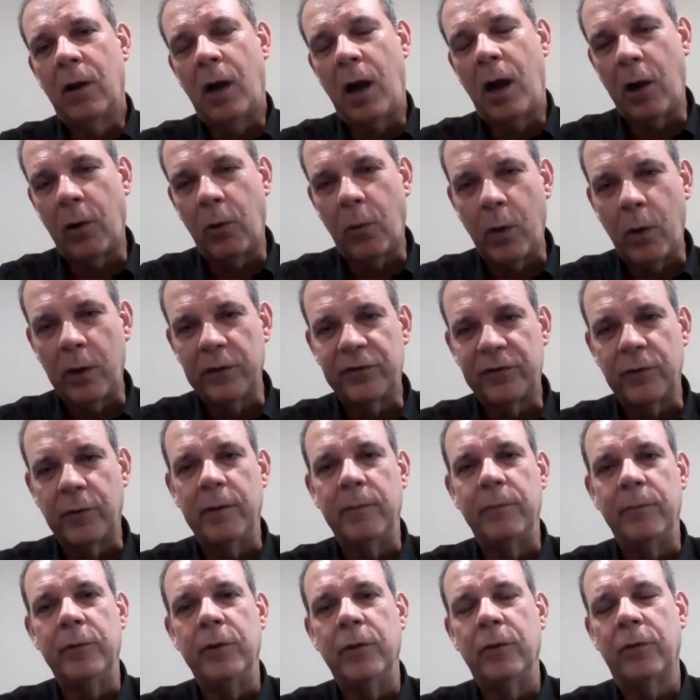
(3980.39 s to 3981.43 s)
How was your
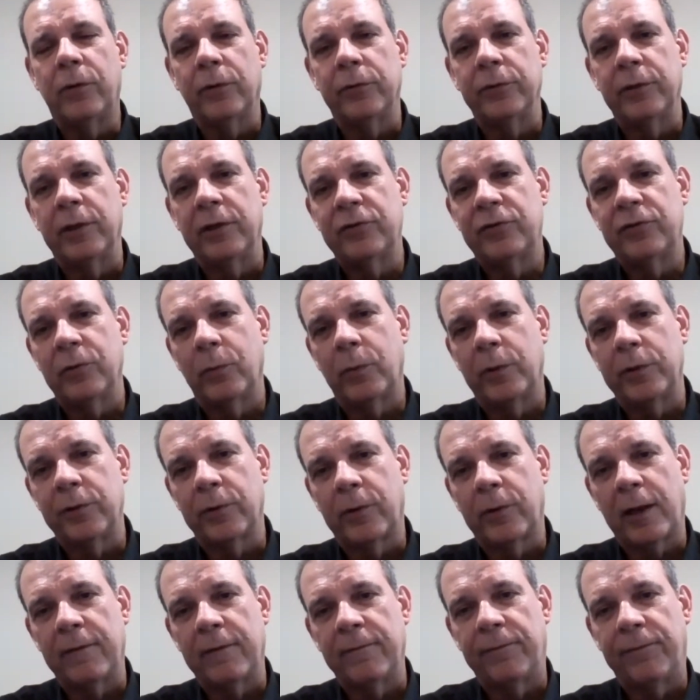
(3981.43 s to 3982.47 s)
immune condition when
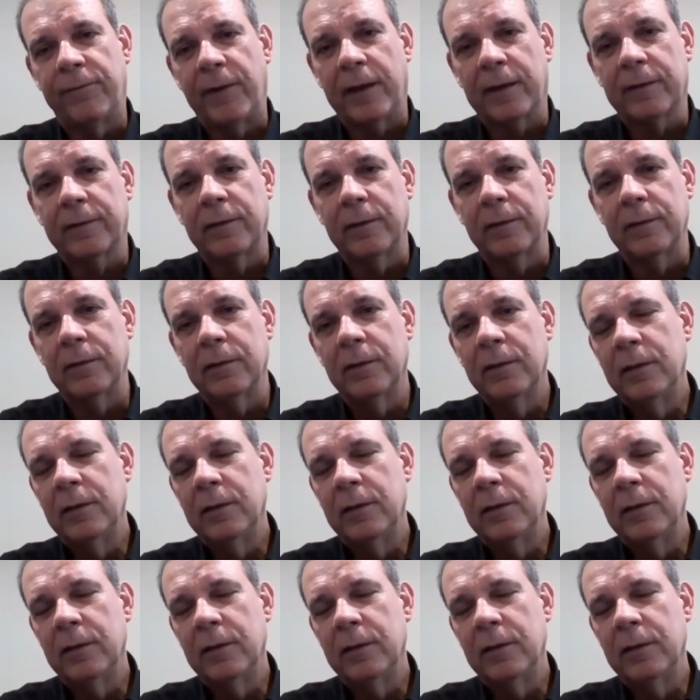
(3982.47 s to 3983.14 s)
you got infected?